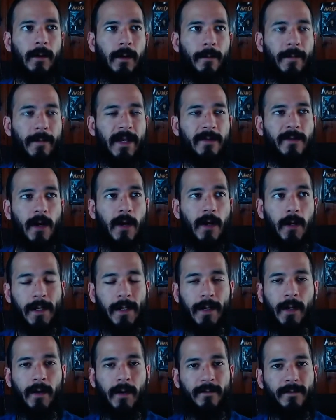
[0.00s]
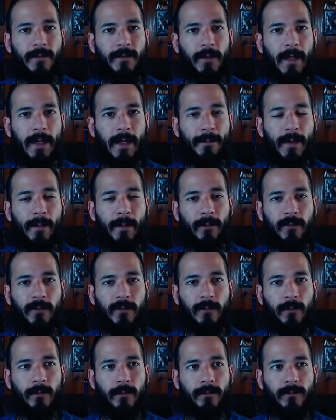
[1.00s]
I mean, it's hard enough to get people
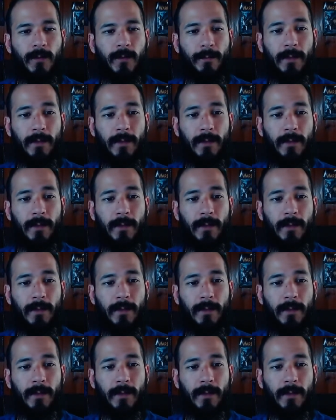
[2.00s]
to